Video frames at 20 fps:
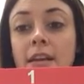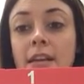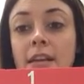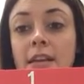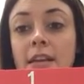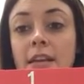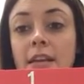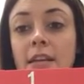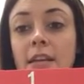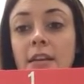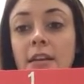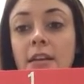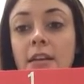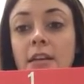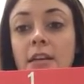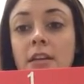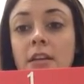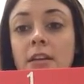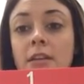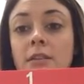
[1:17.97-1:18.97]
need
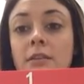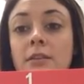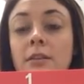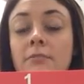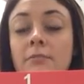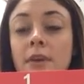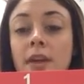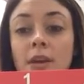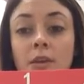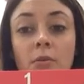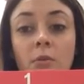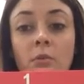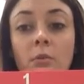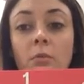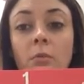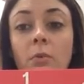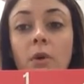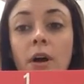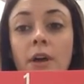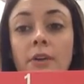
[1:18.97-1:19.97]
to make
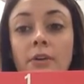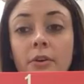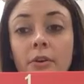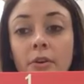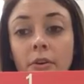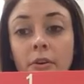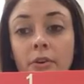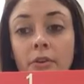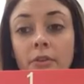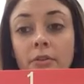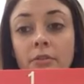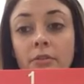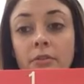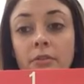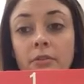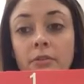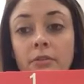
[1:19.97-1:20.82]
one whole